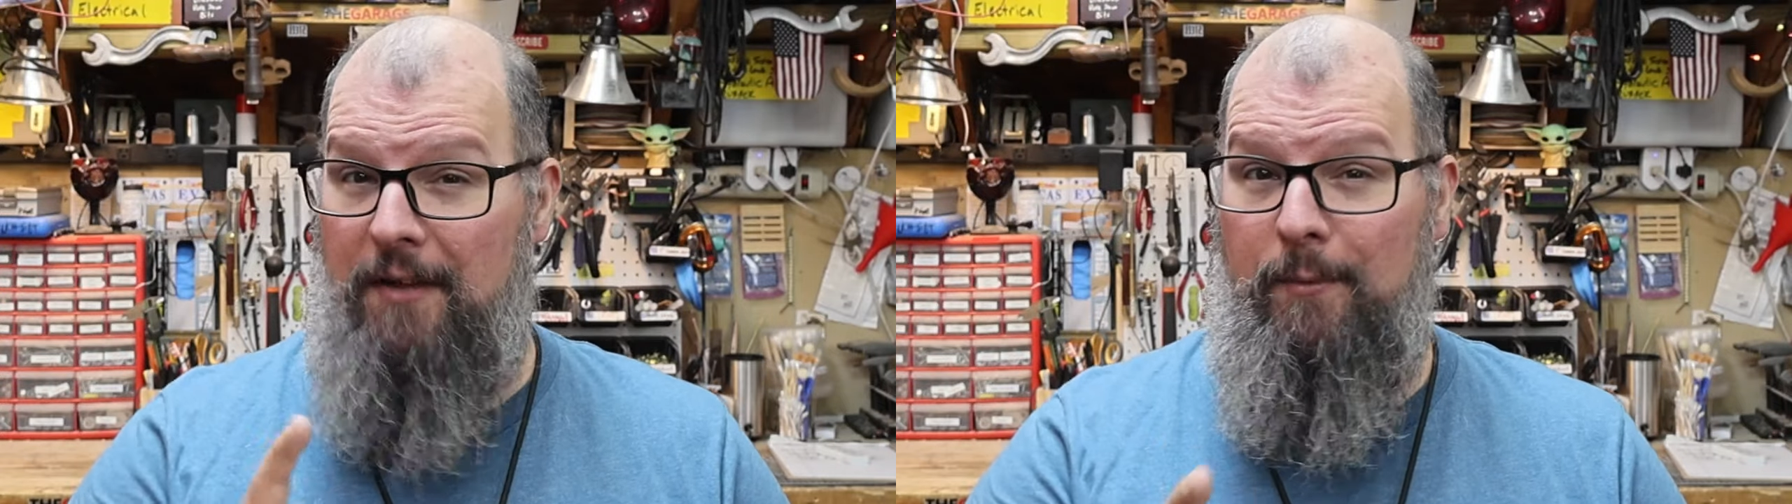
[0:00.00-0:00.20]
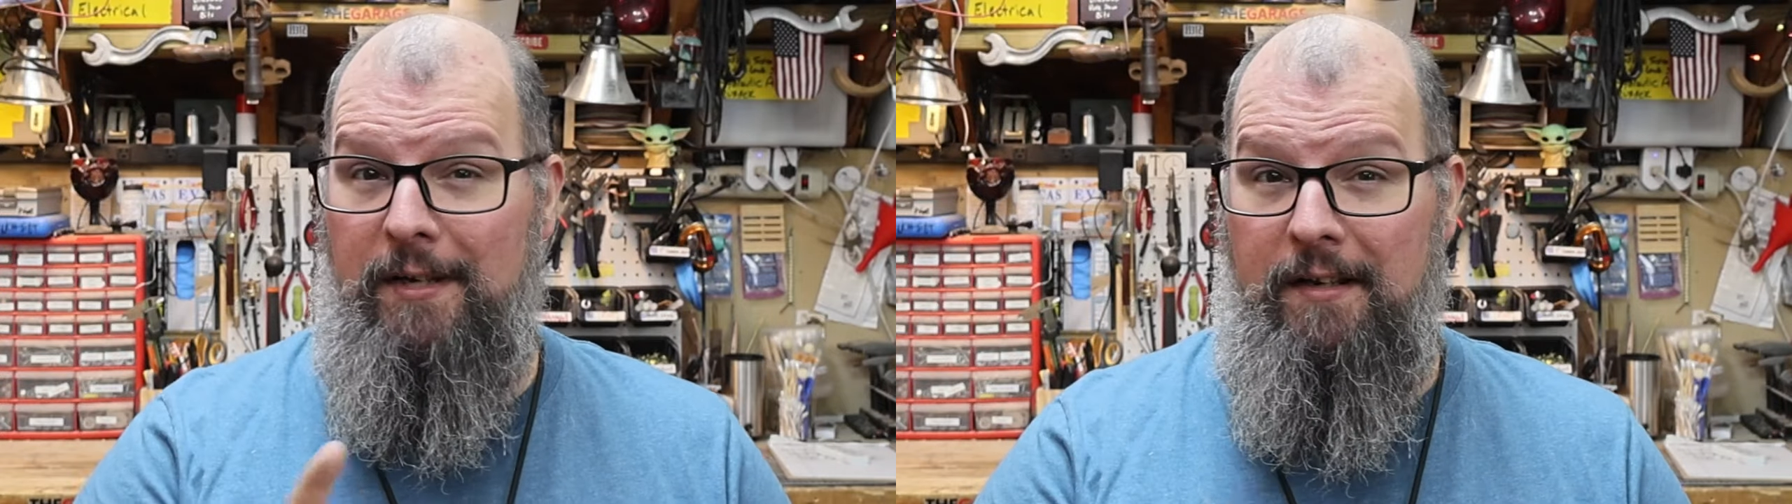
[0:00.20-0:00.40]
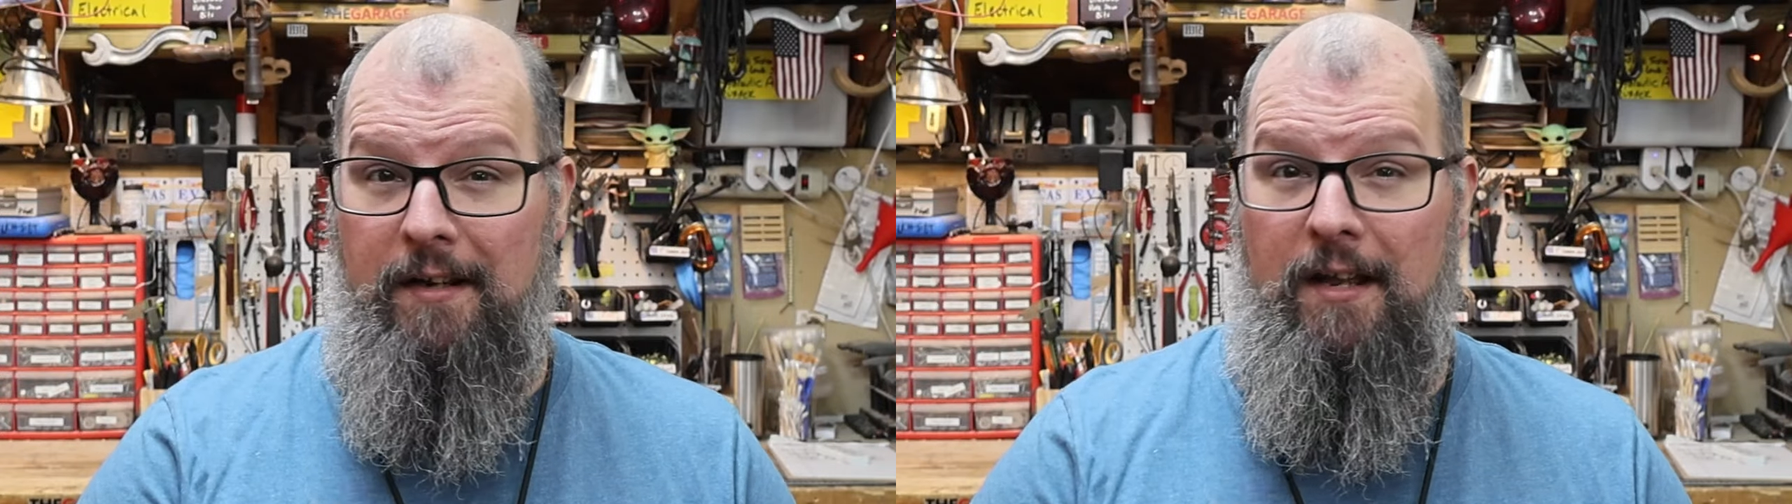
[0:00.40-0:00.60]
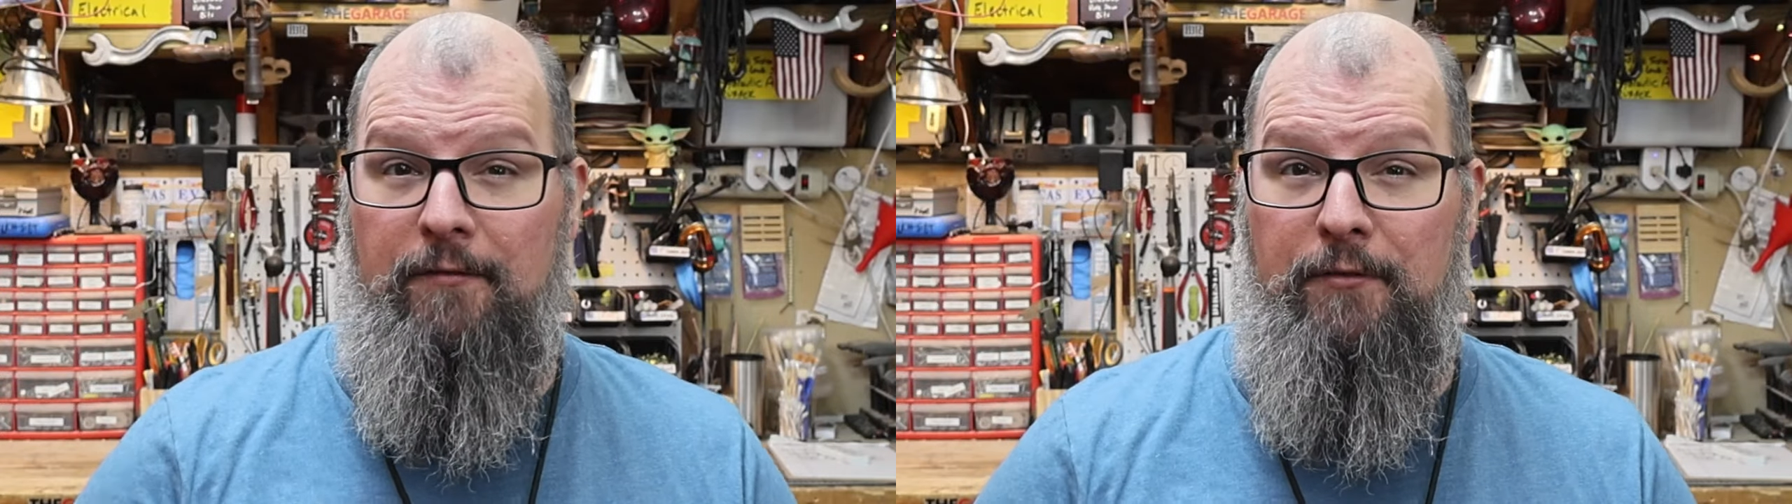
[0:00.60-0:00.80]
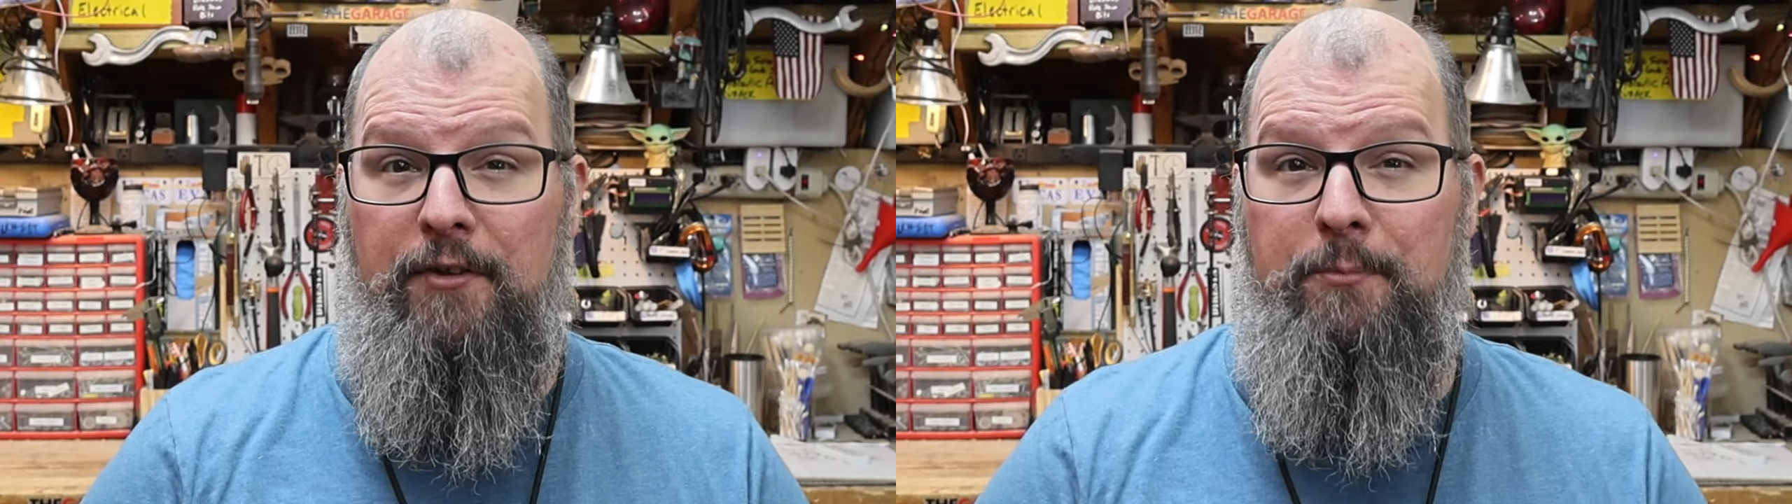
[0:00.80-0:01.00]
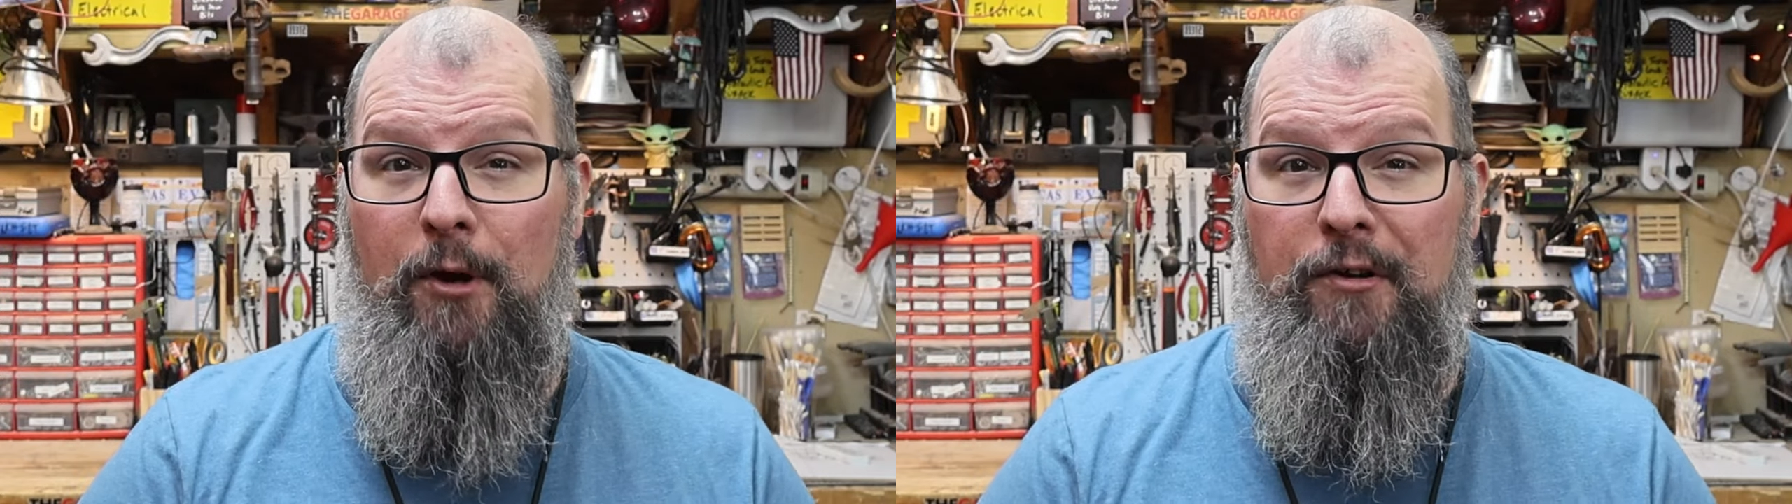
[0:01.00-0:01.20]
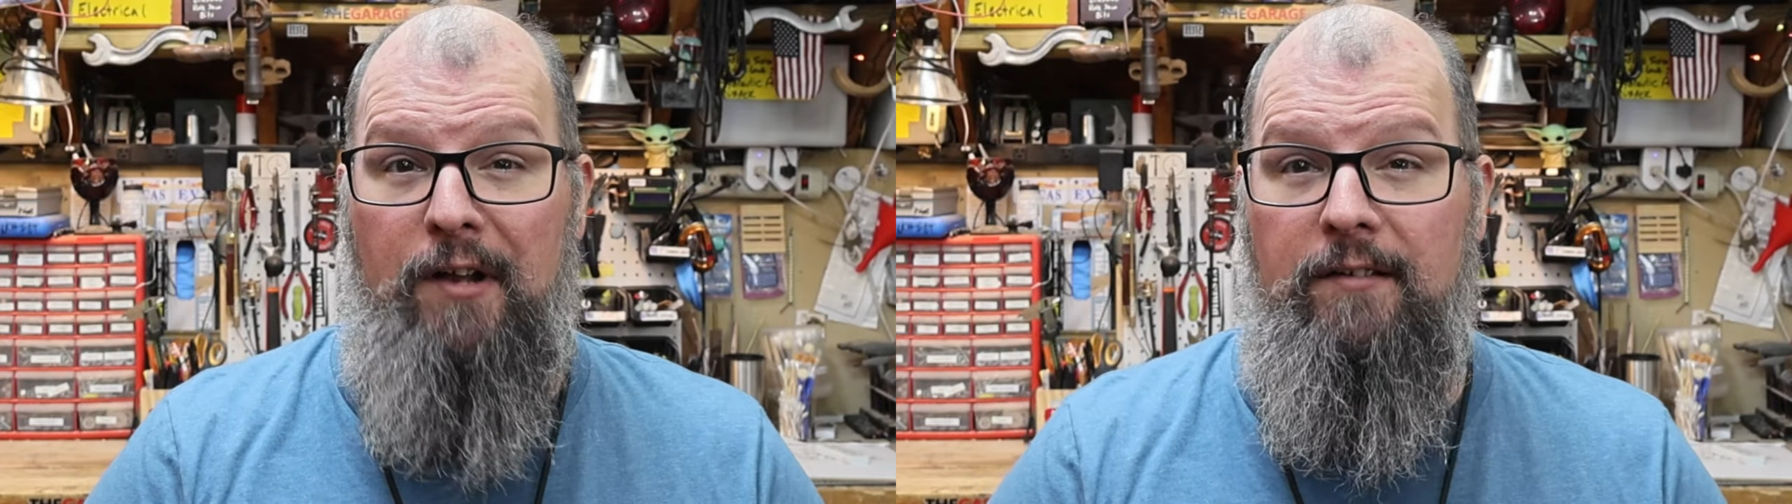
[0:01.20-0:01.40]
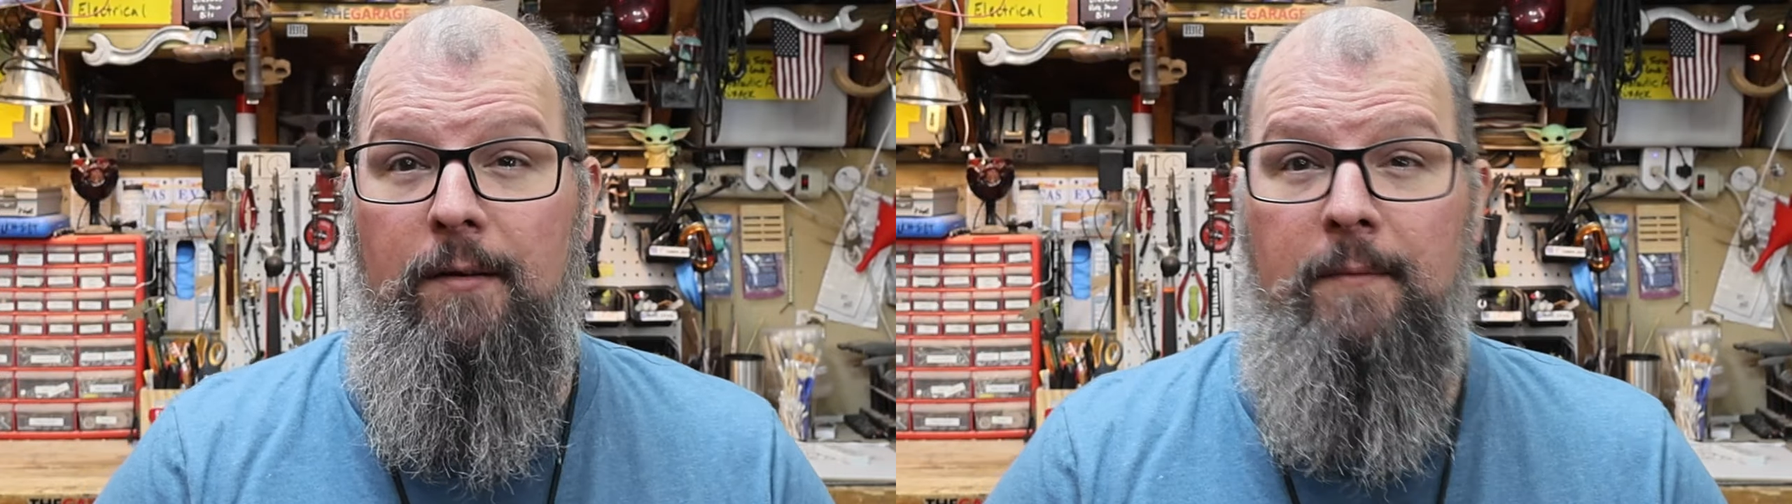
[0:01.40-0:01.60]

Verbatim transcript: that we needed to hit for this project.